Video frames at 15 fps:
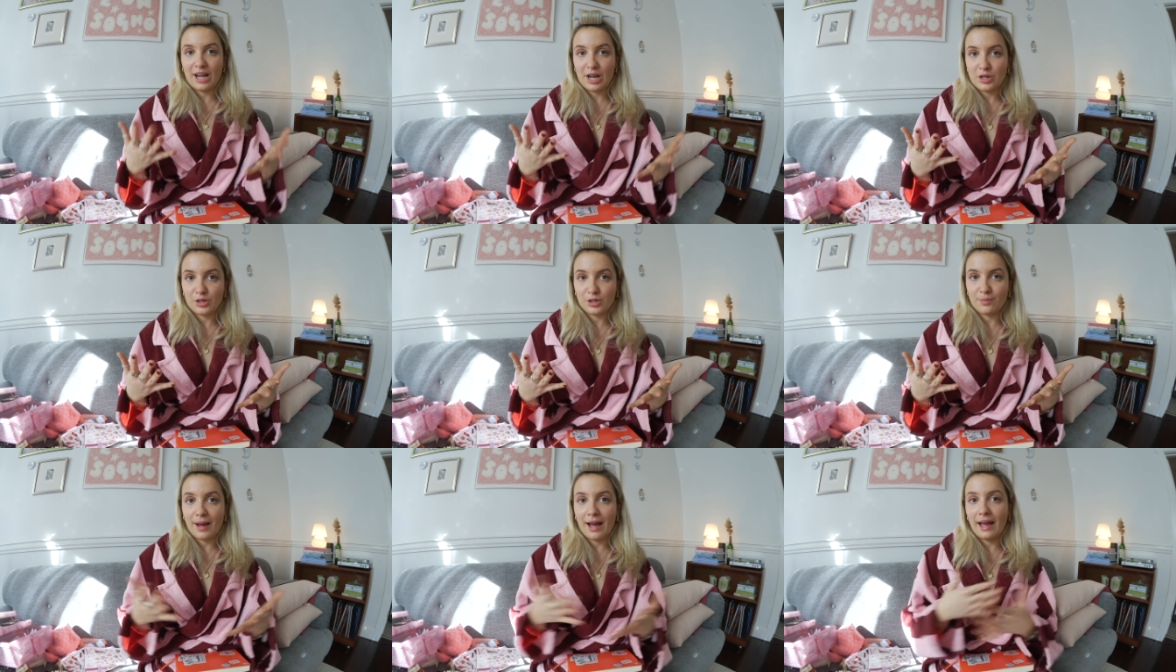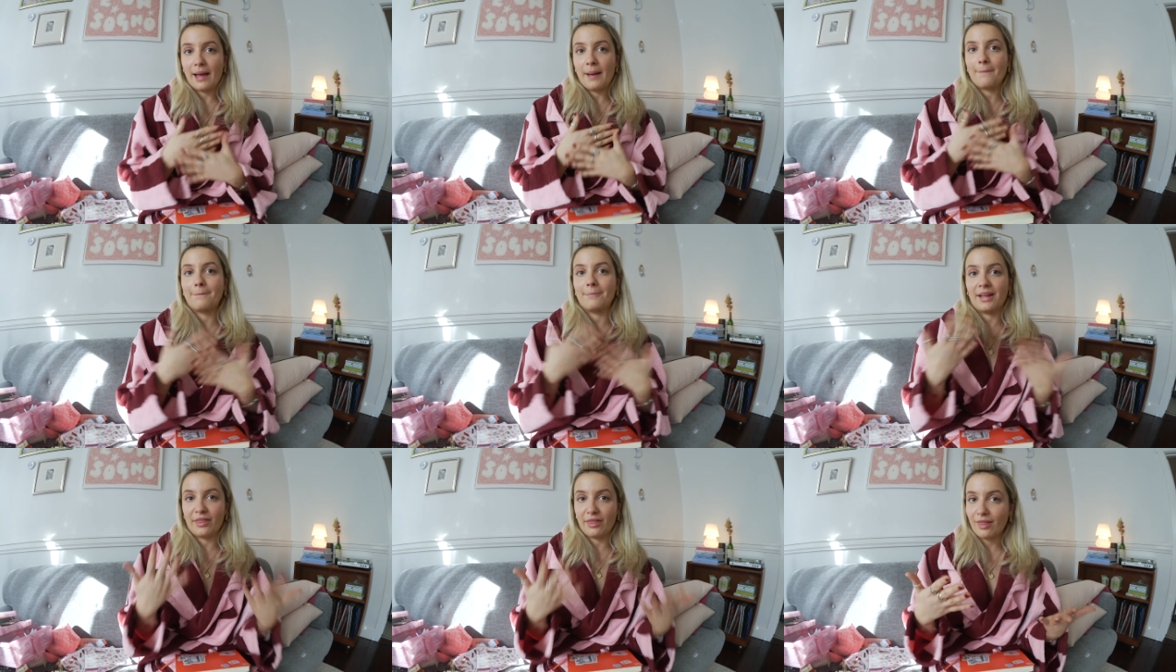I do my
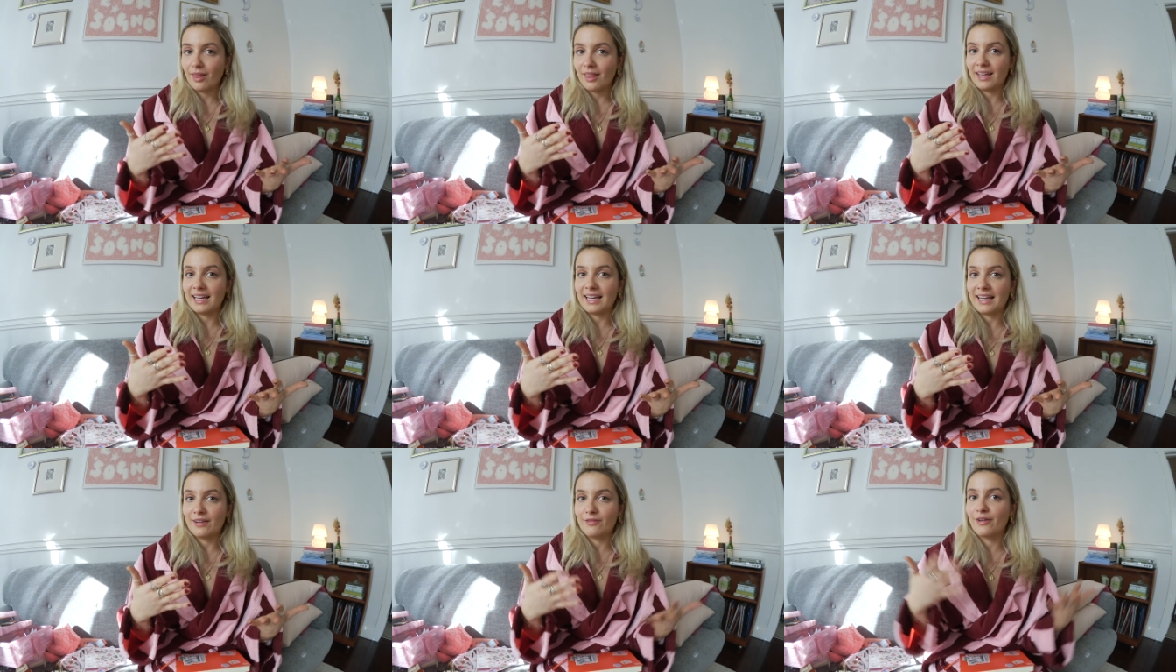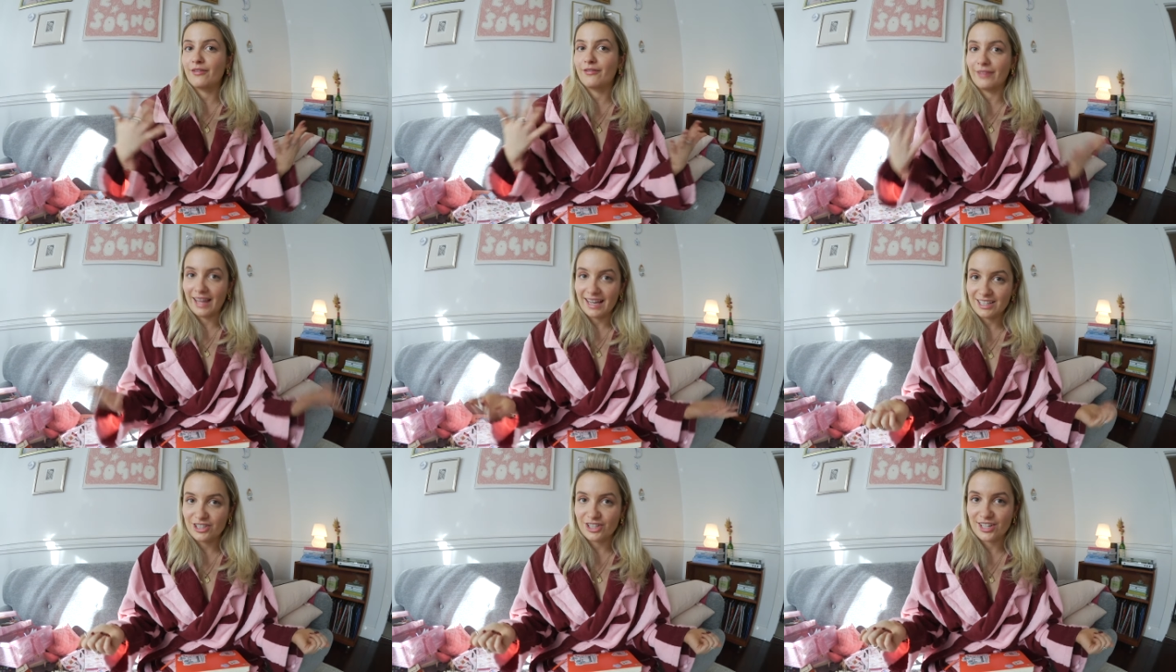monthly
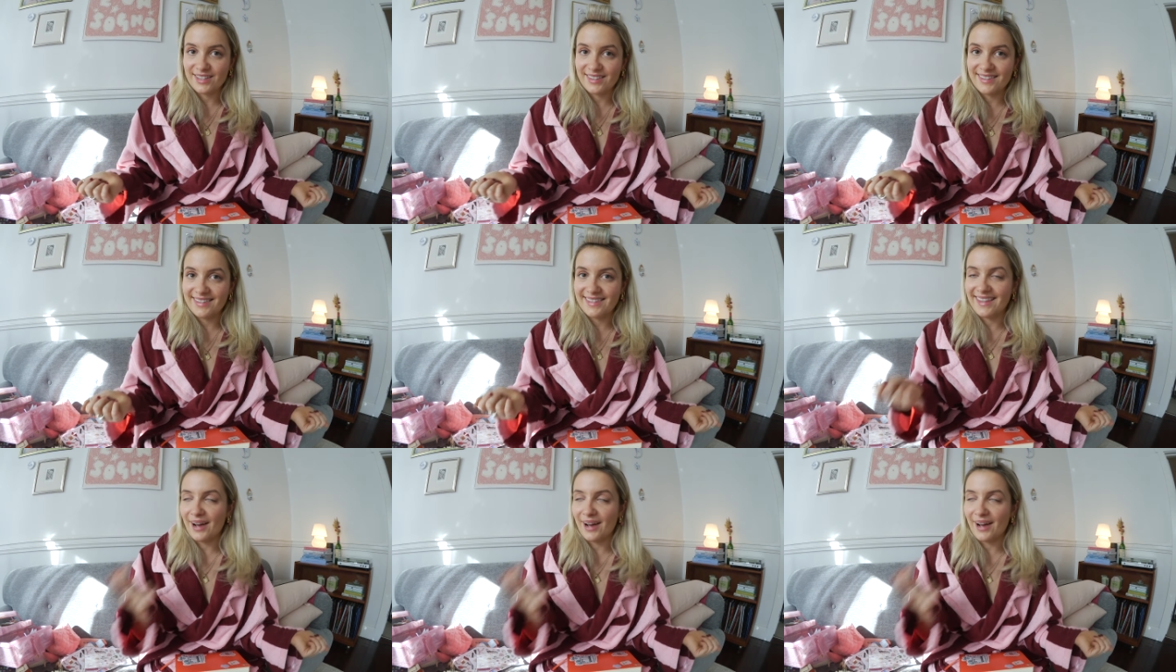reflections.